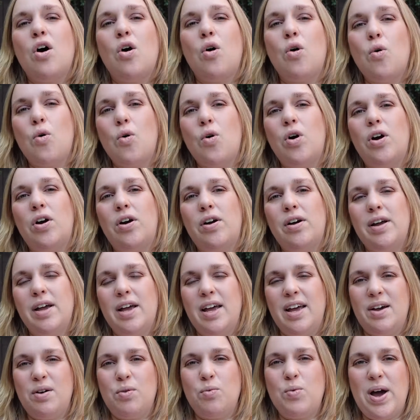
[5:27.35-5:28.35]
or
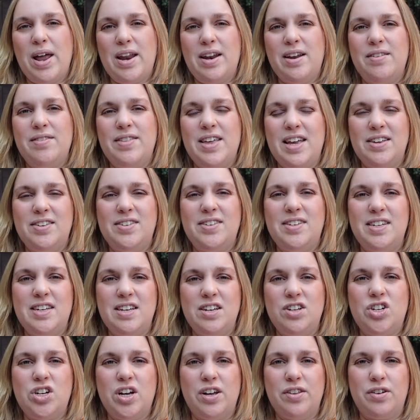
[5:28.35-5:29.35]
when they see
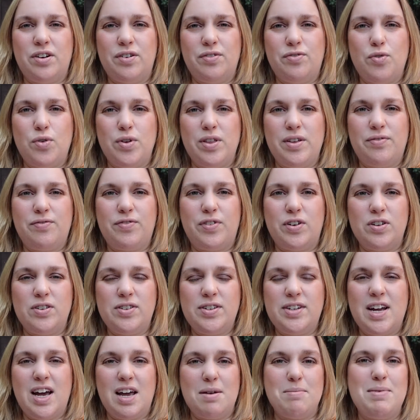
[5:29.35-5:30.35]
each other for the
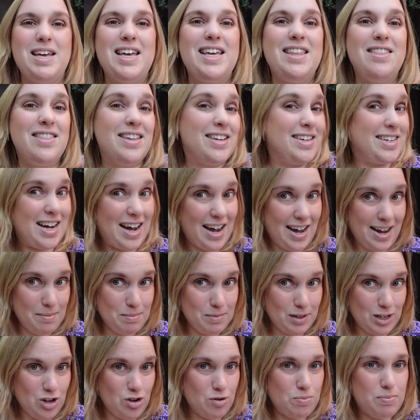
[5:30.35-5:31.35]
first time in the
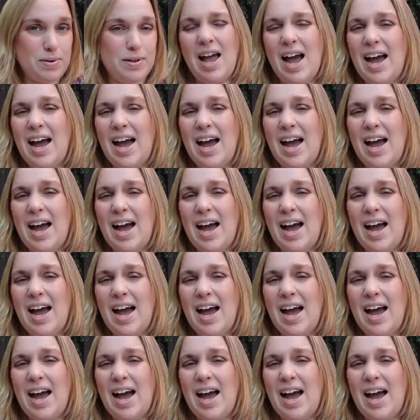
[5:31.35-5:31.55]
time loop.